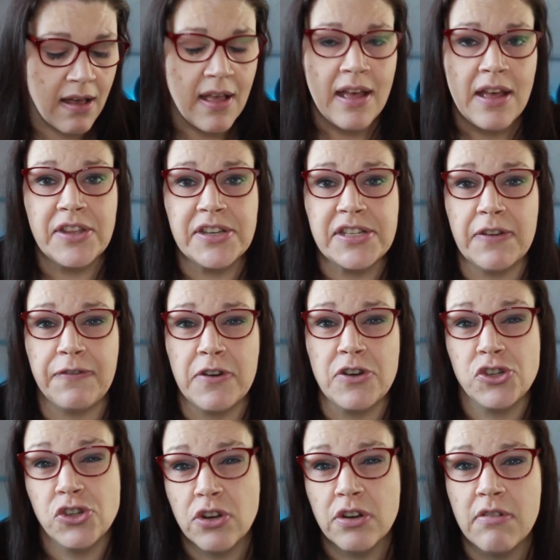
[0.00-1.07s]
the different
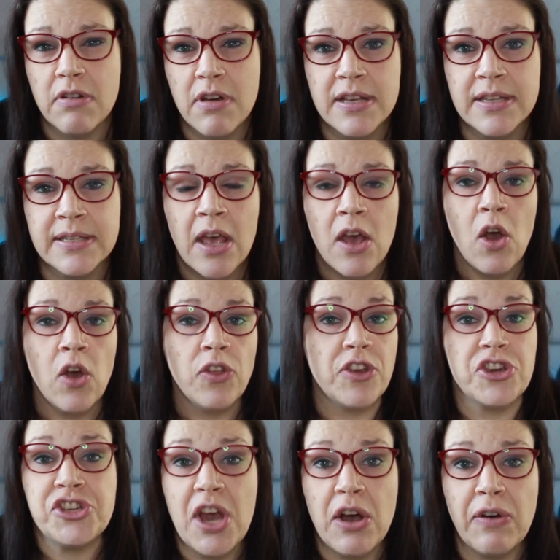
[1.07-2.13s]
genres, the
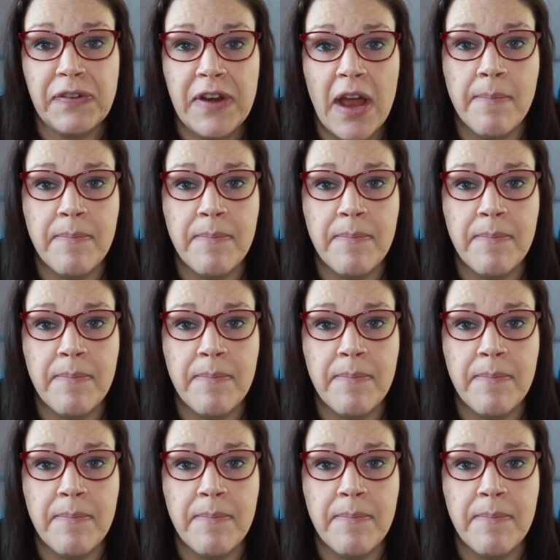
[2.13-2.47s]
shelf number,